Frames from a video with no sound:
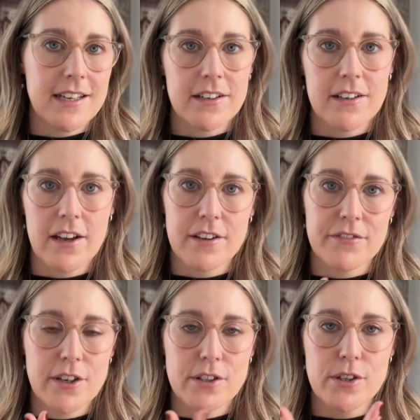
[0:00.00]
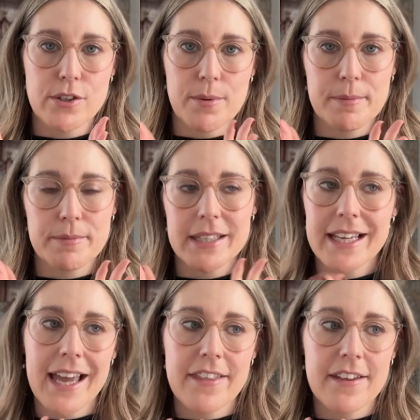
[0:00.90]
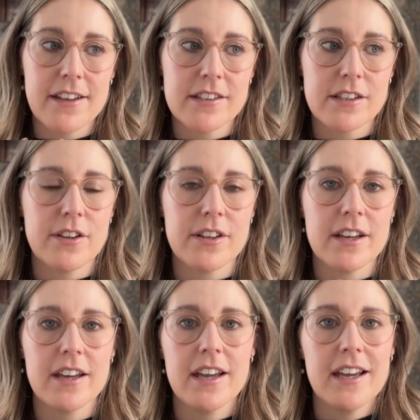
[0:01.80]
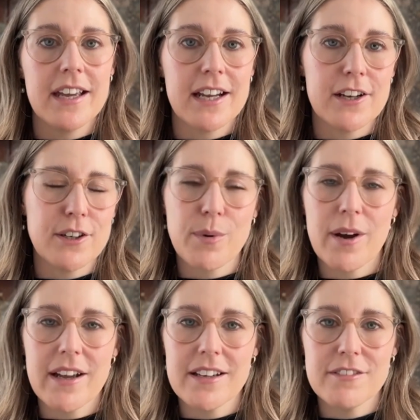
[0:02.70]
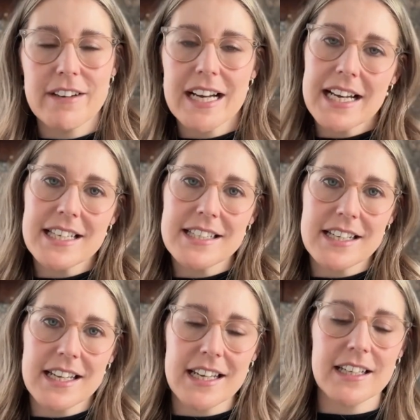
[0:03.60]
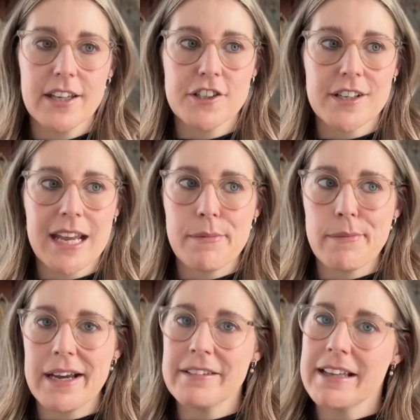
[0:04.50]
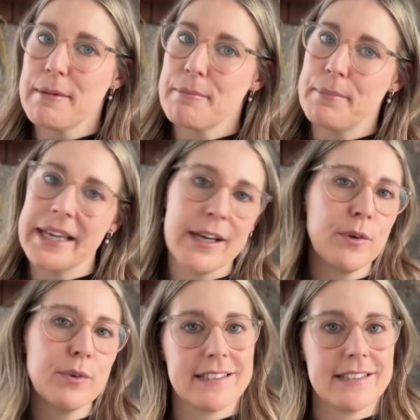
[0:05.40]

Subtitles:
and like photoshopped them together so that it looked quite realistic. Shame about that big old